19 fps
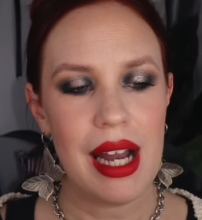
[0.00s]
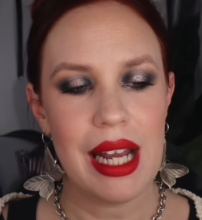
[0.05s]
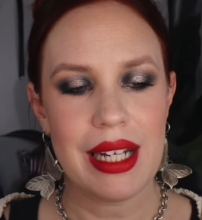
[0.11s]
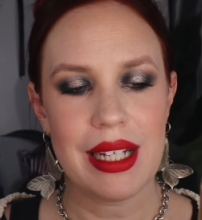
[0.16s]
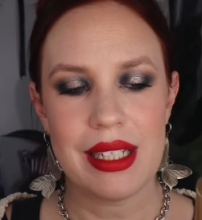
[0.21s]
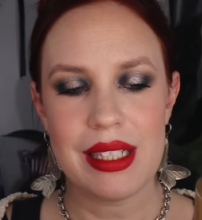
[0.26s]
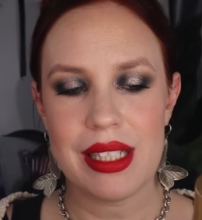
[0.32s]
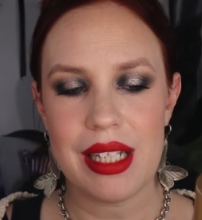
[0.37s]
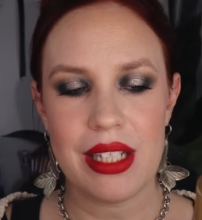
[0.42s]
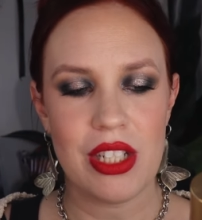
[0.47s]

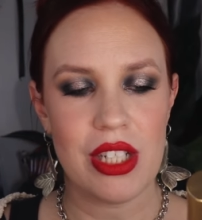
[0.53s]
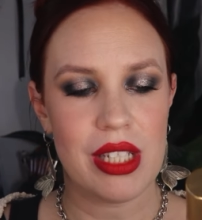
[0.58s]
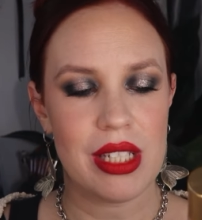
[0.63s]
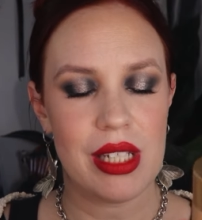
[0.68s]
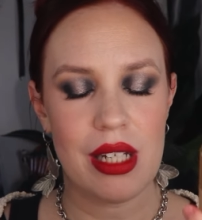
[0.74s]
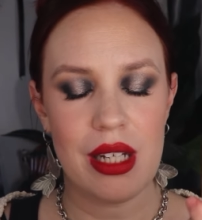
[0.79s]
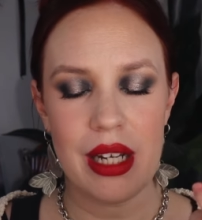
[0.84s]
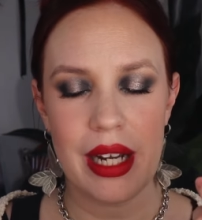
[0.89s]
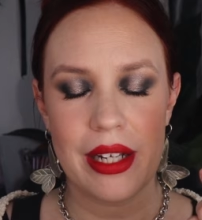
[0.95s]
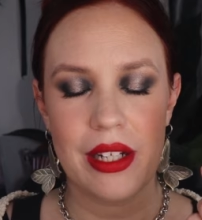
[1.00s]
because I just,
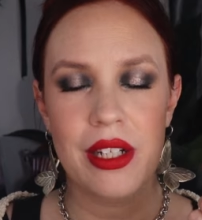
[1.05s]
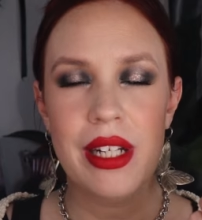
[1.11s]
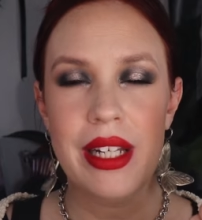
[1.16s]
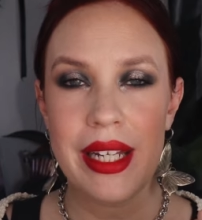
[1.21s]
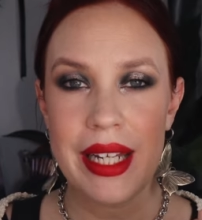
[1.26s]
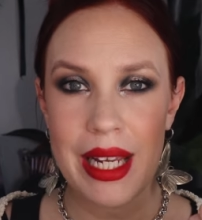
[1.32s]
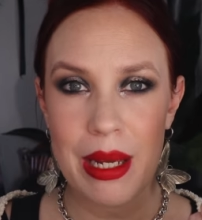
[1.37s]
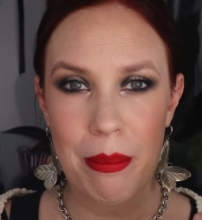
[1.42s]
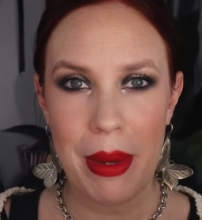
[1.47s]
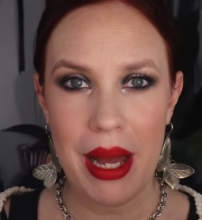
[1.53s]
I
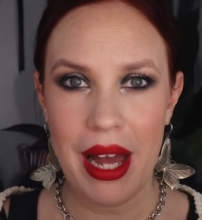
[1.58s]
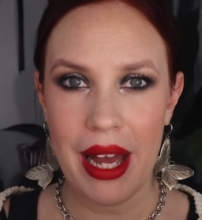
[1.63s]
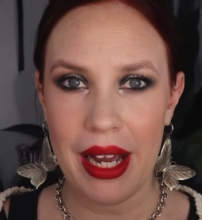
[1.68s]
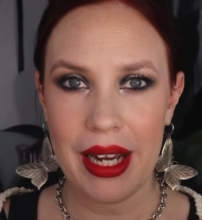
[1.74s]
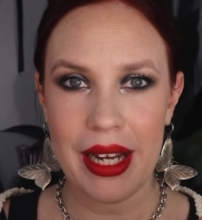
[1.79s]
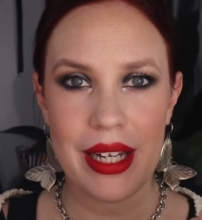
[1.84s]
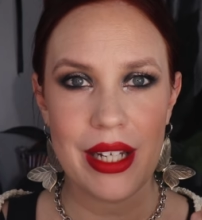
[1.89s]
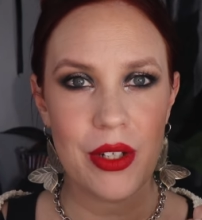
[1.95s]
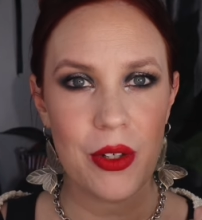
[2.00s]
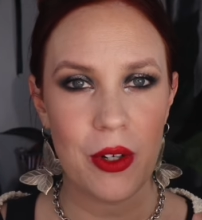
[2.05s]
couldn't get
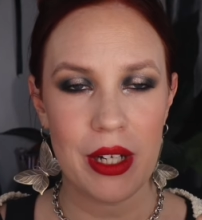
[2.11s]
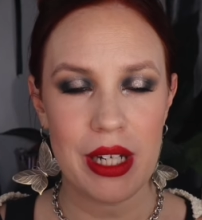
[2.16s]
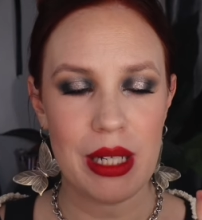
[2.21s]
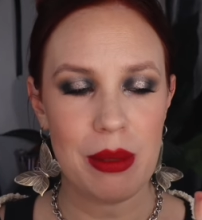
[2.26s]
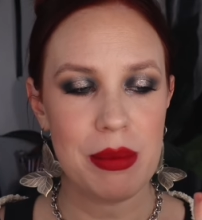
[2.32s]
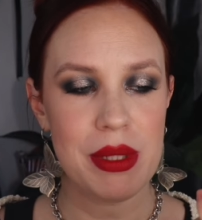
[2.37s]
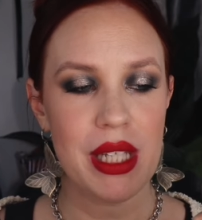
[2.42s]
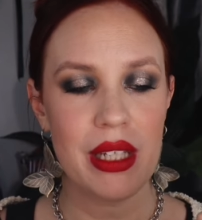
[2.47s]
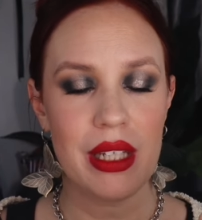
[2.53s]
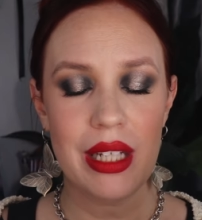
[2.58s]
behind
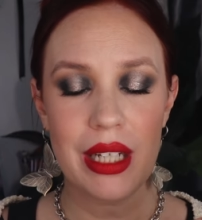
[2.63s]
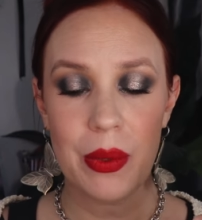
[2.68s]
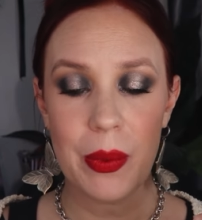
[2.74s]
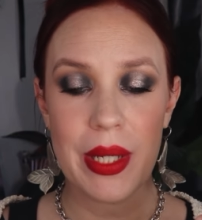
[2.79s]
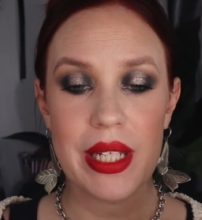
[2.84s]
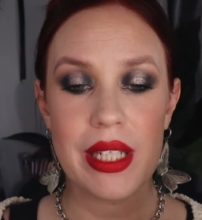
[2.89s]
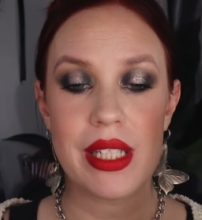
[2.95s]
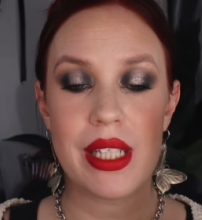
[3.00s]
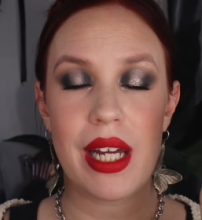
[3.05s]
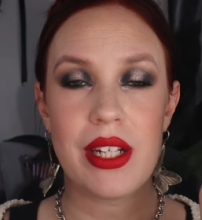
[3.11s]
creams and
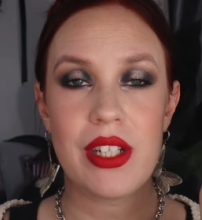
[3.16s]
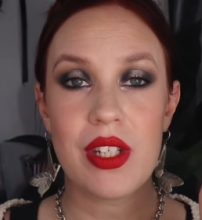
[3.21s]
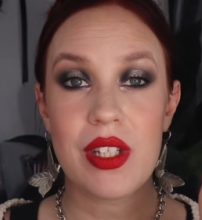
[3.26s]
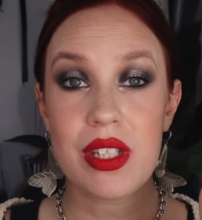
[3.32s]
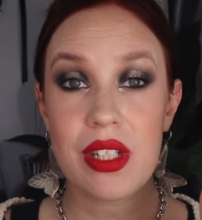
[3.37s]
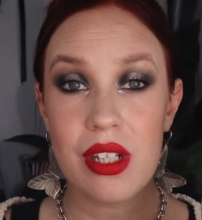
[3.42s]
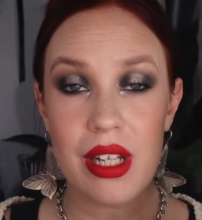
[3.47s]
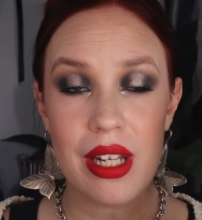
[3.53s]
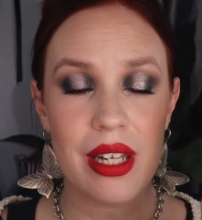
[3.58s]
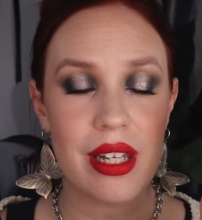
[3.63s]
liquids. I
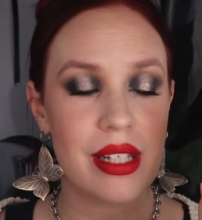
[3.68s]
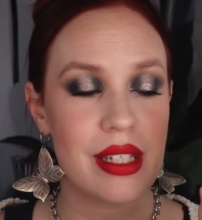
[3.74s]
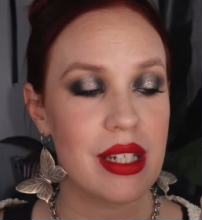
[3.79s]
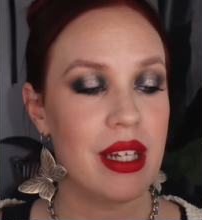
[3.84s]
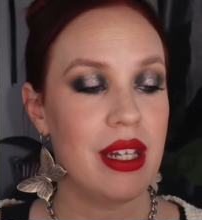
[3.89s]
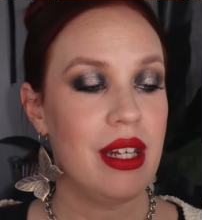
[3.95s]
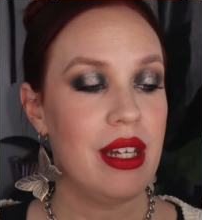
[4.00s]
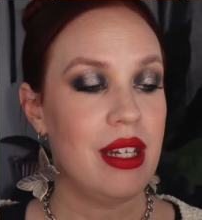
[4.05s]
just couldn't.